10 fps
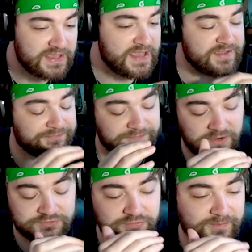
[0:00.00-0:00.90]
It
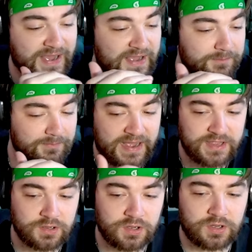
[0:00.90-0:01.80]
fucks with my my
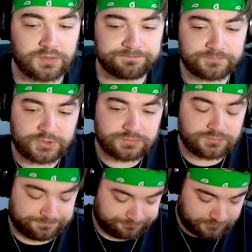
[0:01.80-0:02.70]
uh
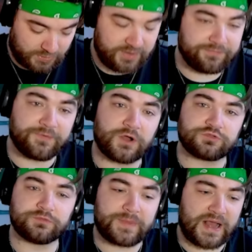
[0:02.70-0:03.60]
it fucks
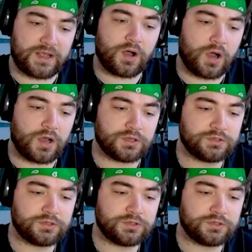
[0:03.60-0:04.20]
with my uh